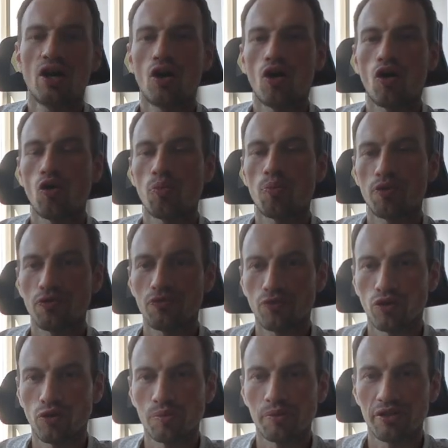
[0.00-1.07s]

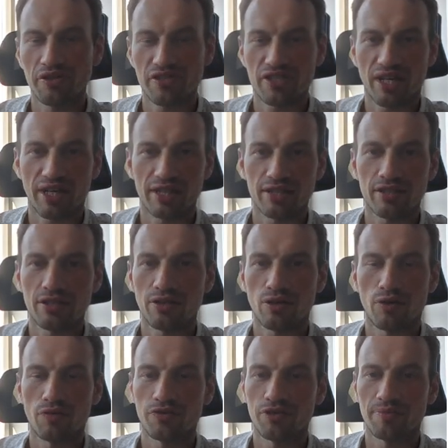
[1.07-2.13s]
OpenFOAM side
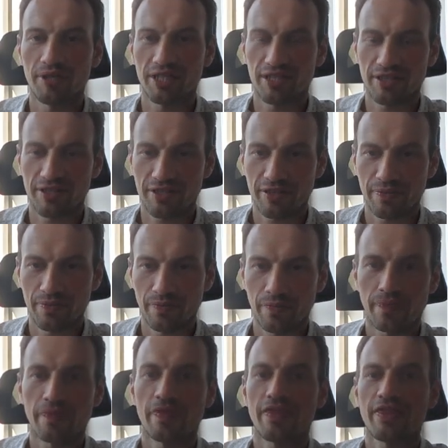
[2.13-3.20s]
of the methods.
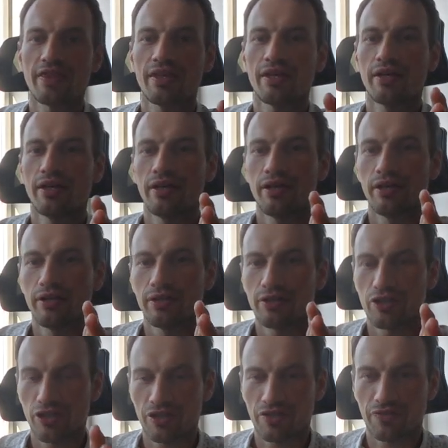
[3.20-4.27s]

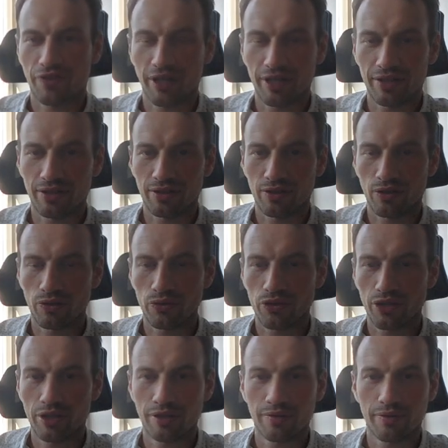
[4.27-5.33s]
Just final
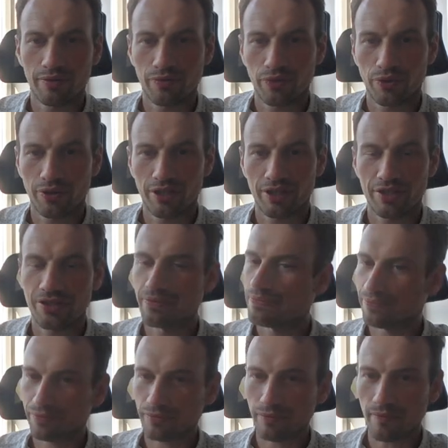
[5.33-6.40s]
closure for this.
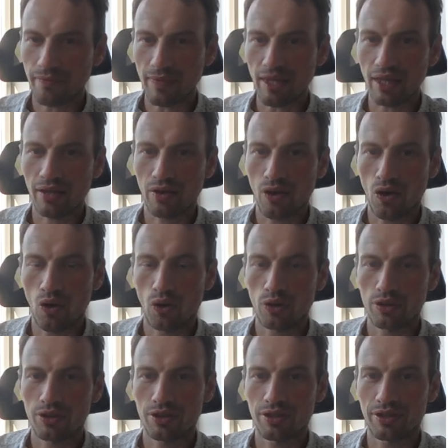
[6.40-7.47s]
All
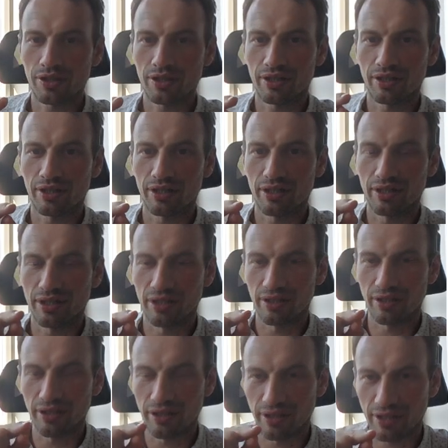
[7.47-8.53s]
the
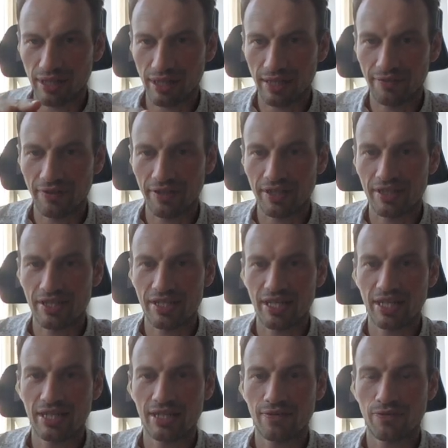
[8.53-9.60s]
relevant
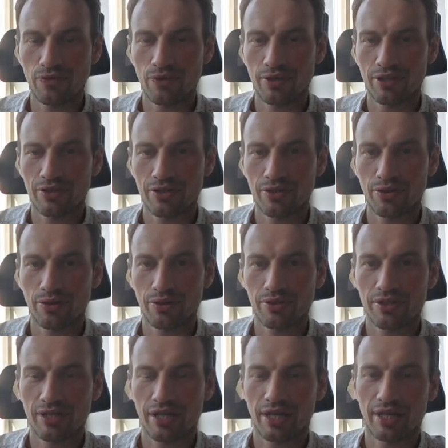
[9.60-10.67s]
data for this
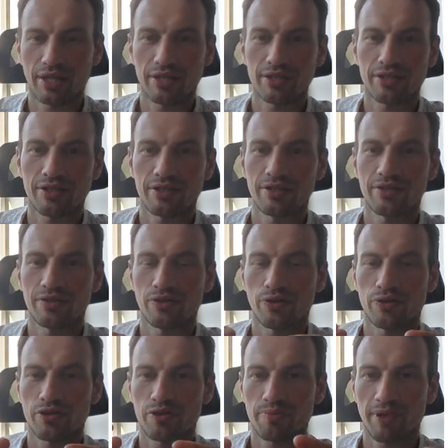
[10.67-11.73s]
course and the
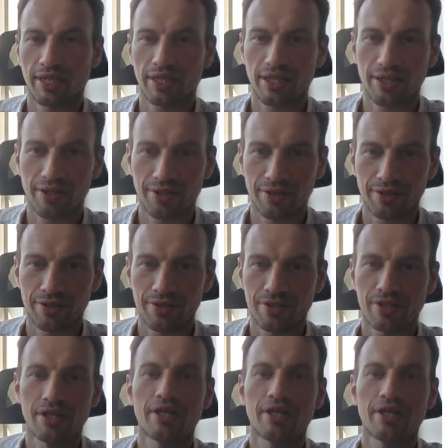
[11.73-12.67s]
course materials